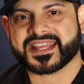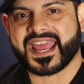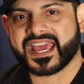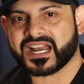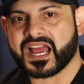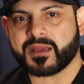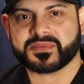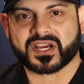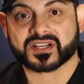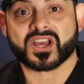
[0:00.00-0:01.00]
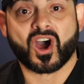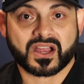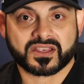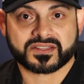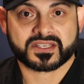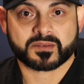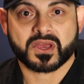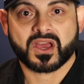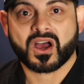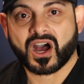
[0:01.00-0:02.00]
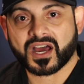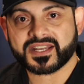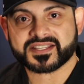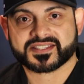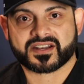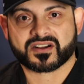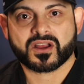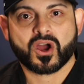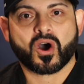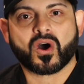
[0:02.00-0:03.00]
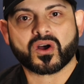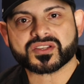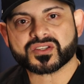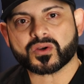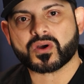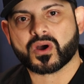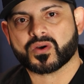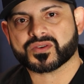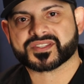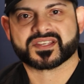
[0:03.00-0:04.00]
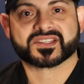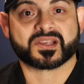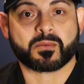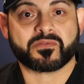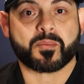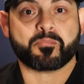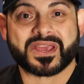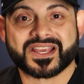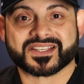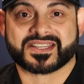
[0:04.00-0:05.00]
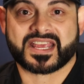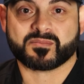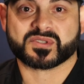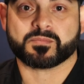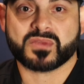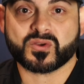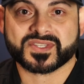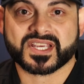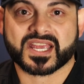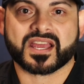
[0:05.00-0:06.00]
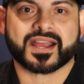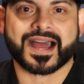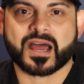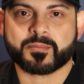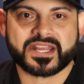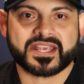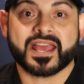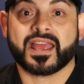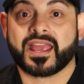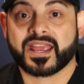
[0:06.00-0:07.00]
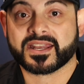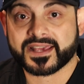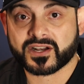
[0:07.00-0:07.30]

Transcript: to the Anaheim Ducks hockey team, Honda Center also hosts some of the biggest names in music, comedy, and